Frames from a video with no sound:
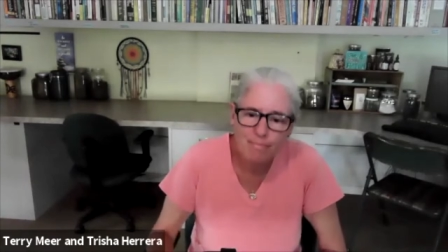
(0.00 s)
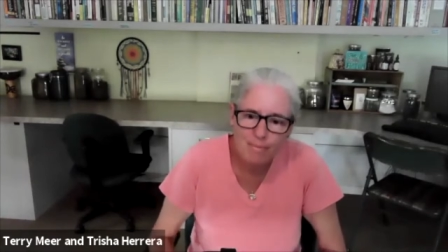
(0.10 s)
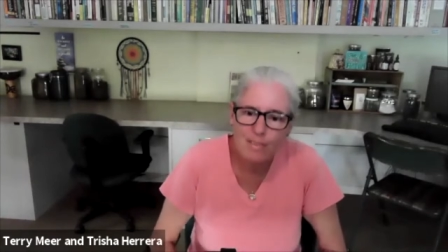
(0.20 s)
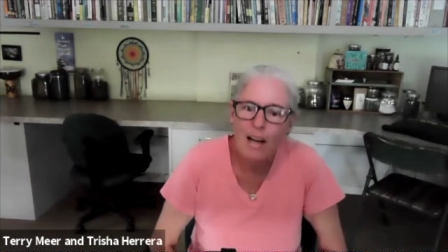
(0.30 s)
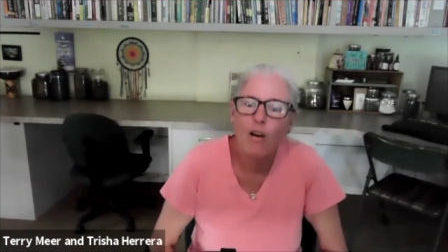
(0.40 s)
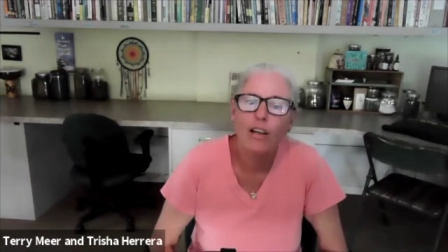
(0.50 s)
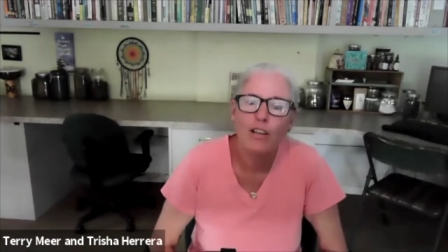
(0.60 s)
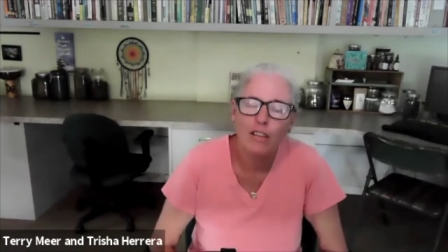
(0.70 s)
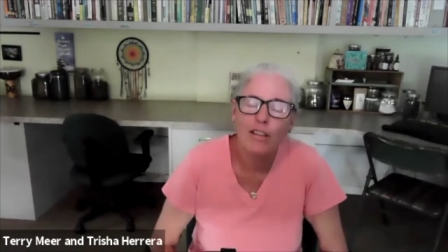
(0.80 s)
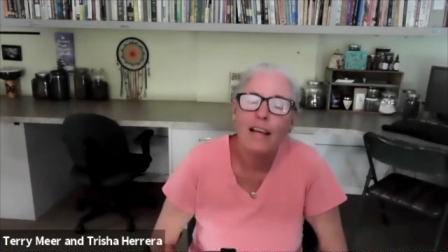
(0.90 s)

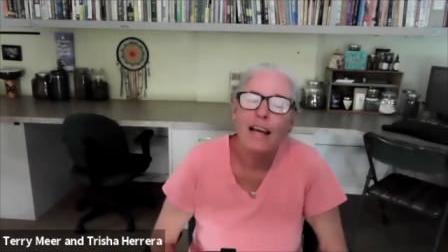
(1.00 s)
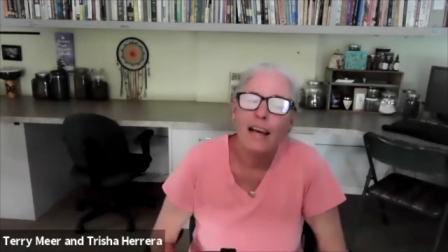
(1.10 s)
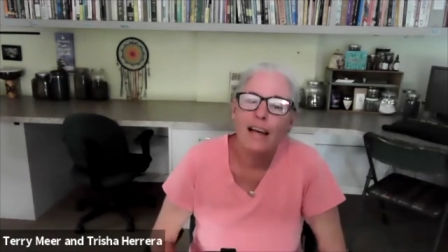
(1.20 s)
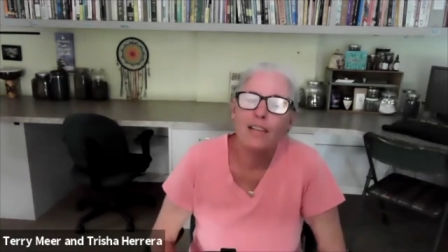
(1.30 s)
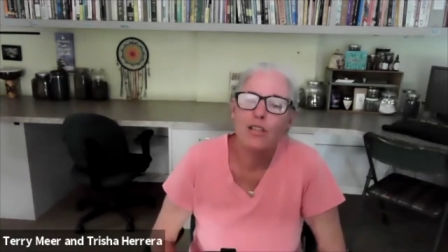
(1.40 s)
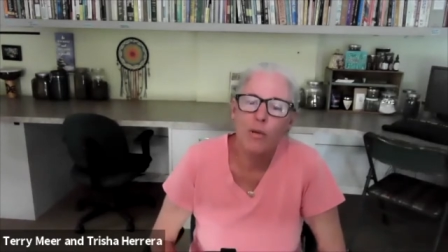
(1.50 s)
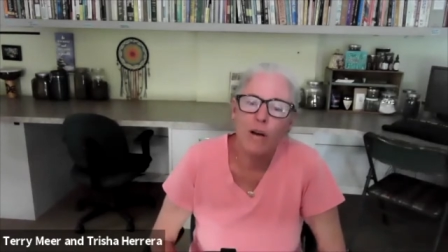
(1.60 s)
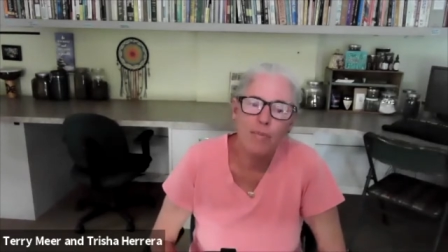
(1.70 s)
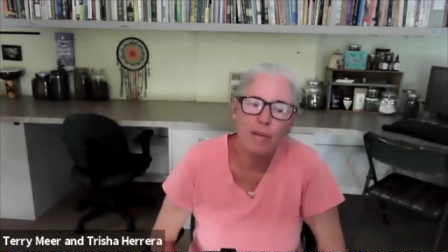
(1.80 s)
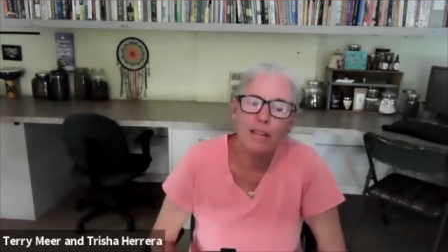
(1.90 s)
article, and
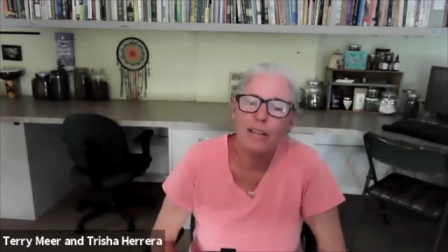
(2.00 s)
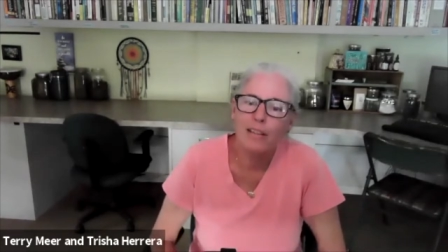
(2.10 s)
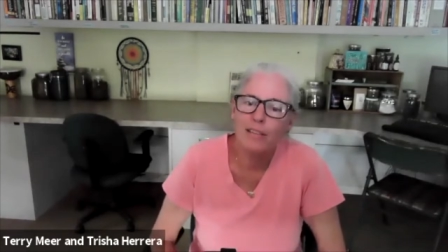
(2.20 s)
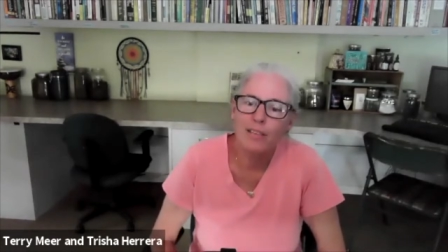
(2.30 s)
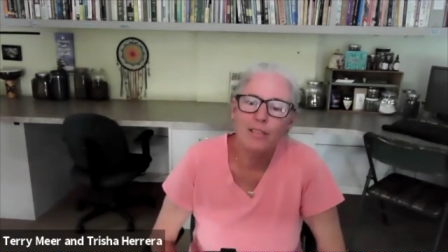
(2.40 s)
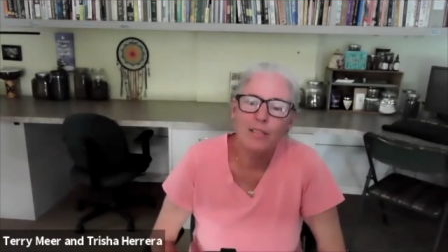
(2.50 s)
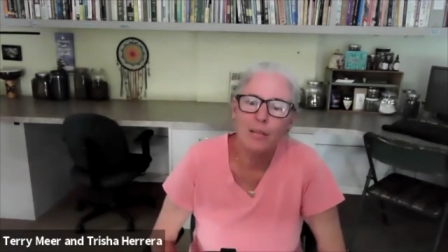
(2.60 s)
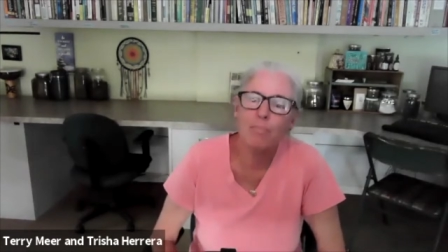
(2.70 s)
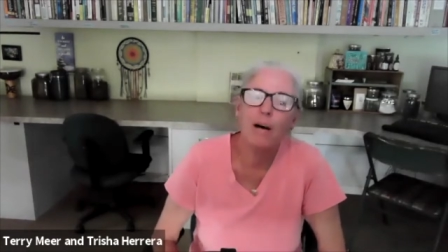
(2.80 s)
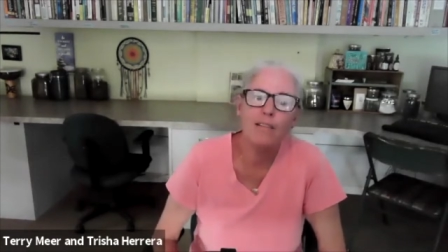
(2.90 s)
describing the
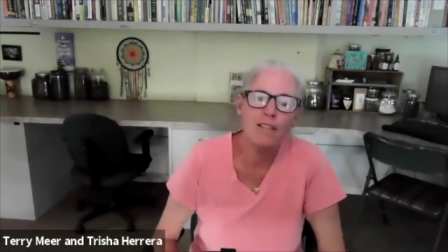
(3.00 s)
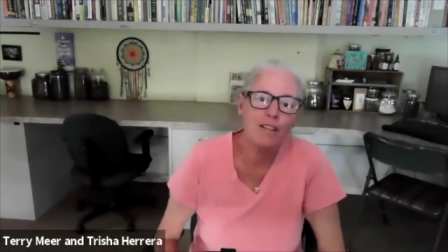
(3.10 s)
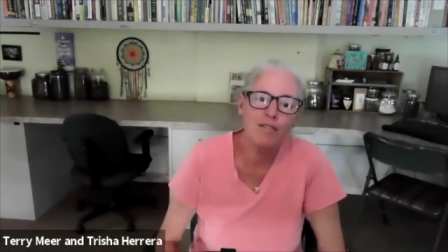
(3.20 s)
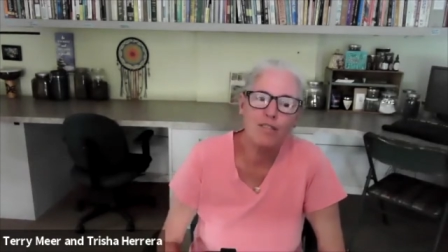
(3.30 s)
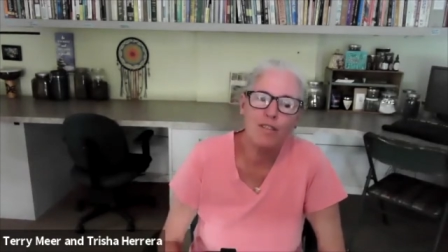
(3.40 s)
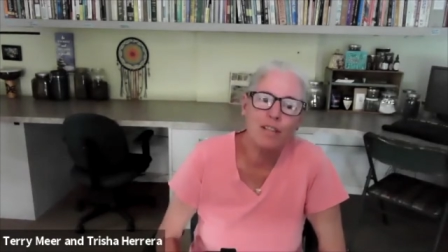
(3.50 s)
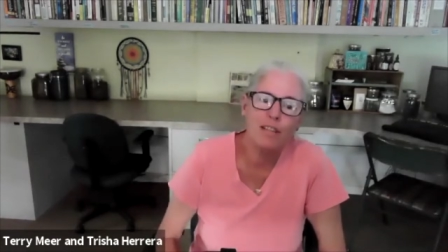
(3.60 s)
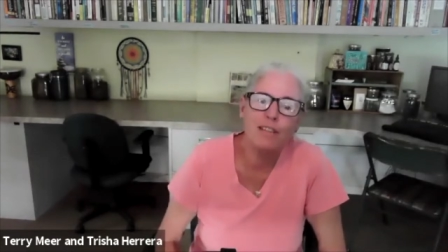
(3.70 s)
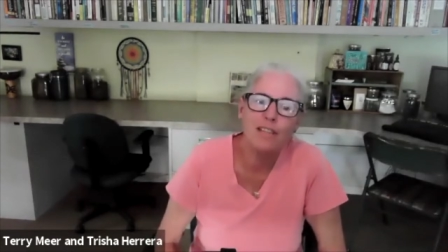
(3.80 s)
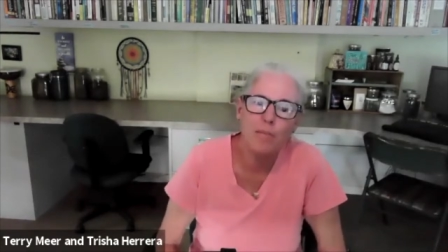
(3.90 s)
positives of
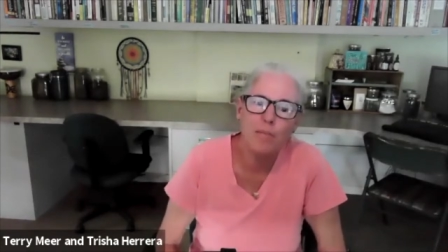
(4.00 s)
the Seminole